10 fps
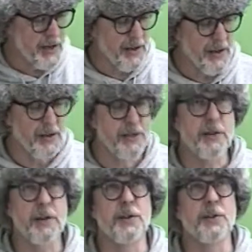uh, a
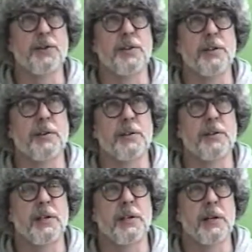Xiegu
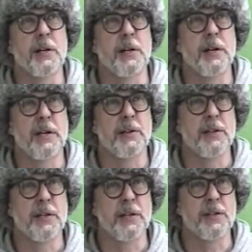G90 uh, in
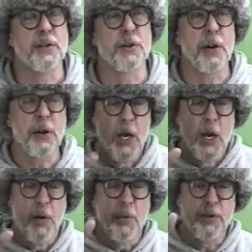the studio
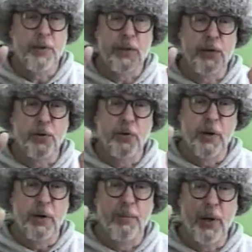with the little
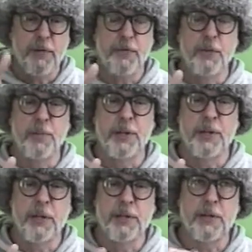um, platform that
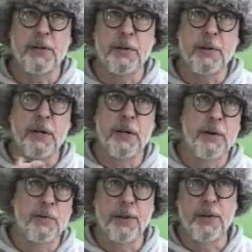goes on uh,
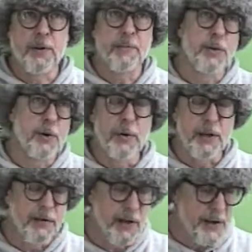with the cooling
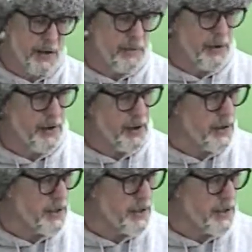fan and everything in it.